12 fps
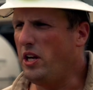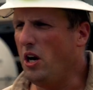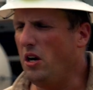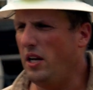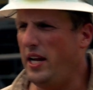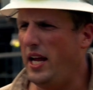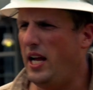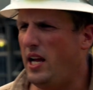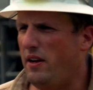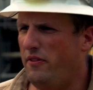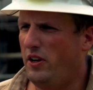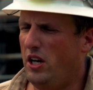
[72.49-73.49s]
currently
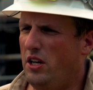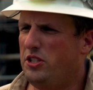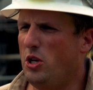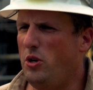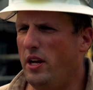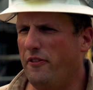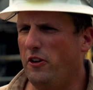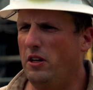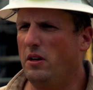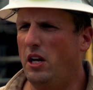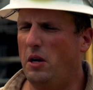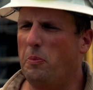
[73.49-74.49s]
have 2
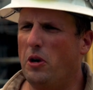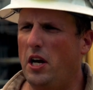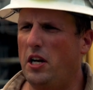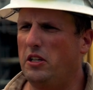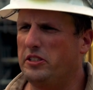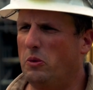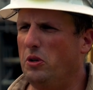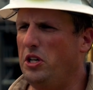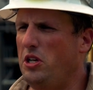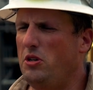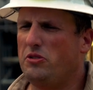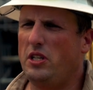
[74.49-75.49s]
different products that we're
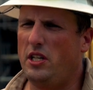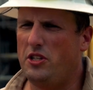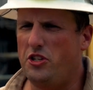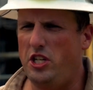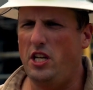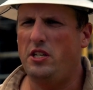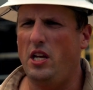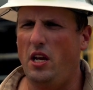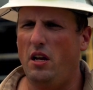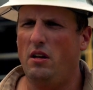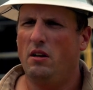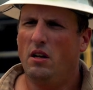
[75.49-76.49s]
using, the
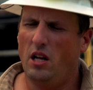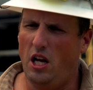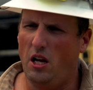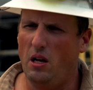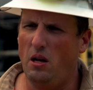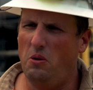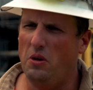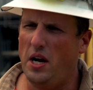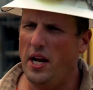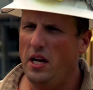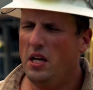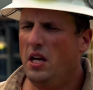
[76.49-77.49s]
G10 load
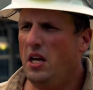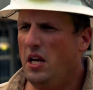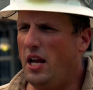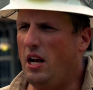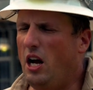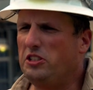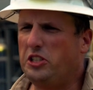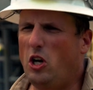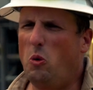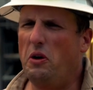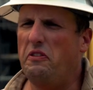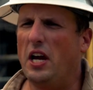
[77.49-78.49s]
rack, and
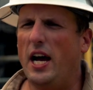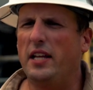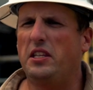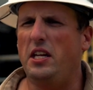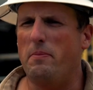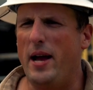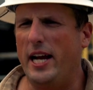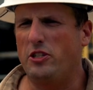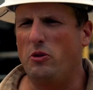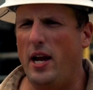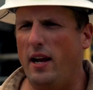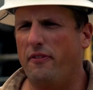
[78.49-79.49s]
also we've got the
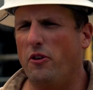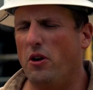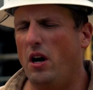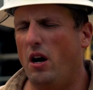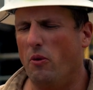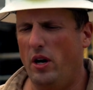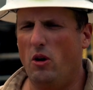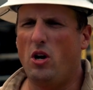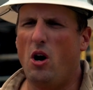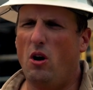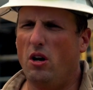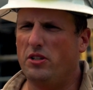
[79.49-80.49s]
MaxRack for our rail
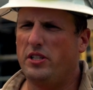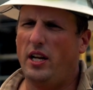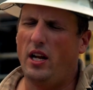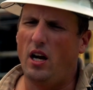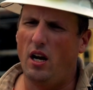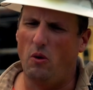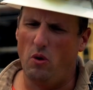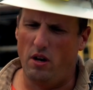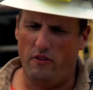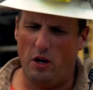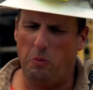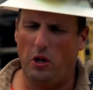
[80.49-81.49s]
cars at one
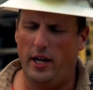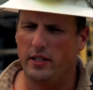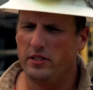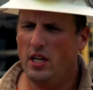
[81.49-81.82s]
of our plants.